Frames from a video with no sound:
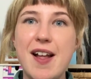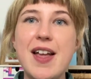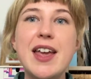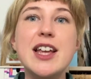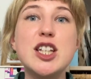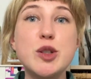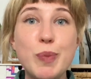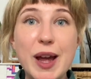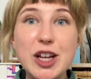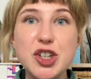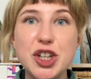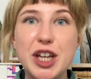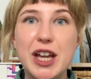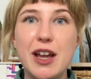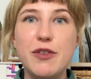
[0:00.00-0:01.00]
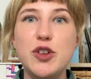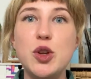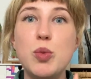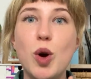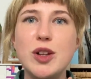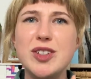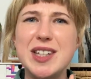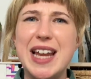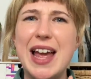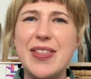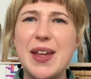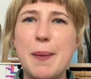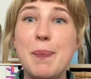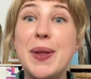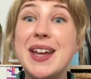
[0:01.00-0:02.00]
especially if you want to get
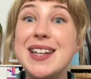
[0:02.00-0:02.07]
them